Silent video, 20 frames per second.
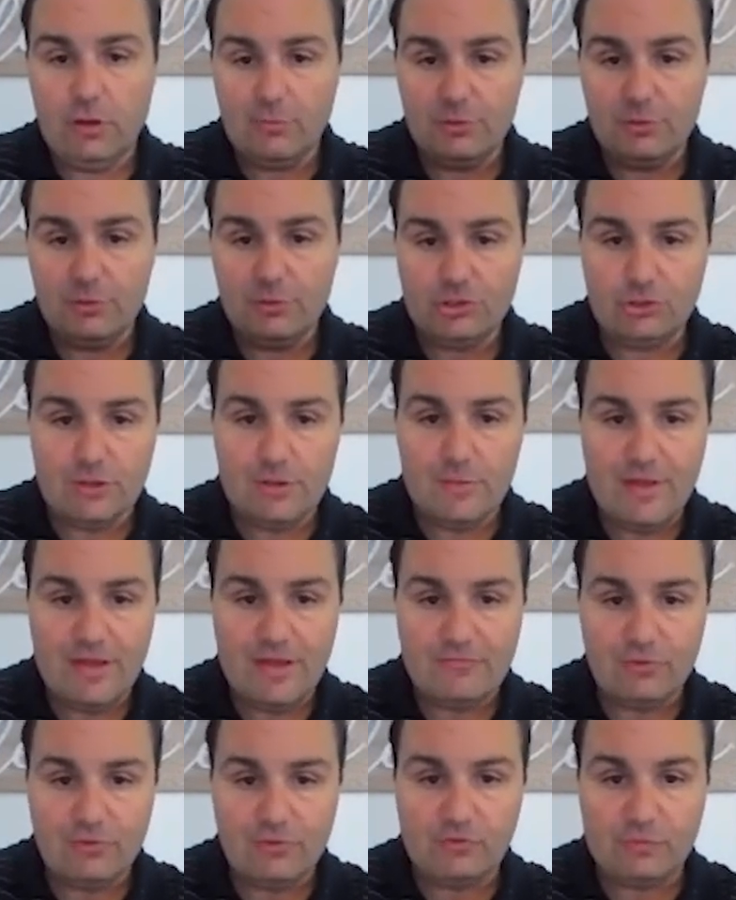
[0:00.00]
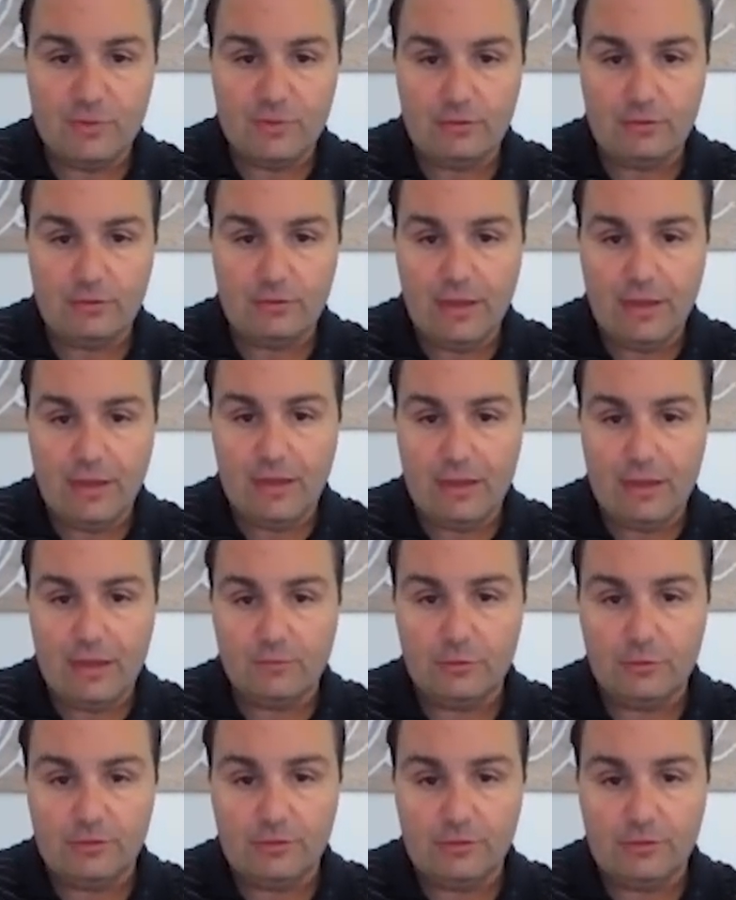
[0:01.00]
I'm gonna shoot them that voicemail, and
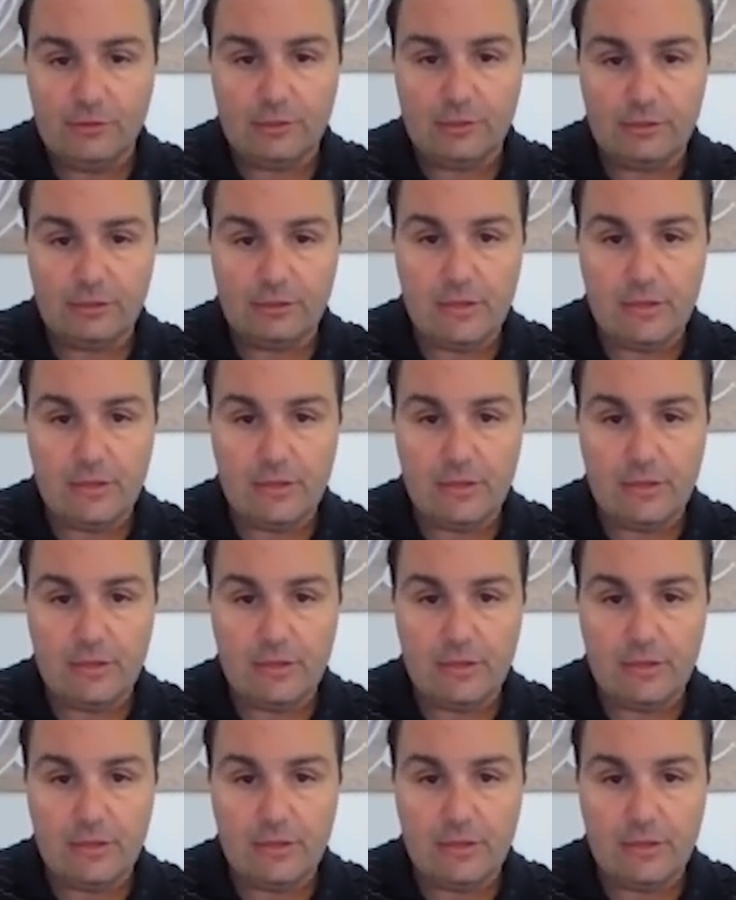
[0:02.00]
we'll literally click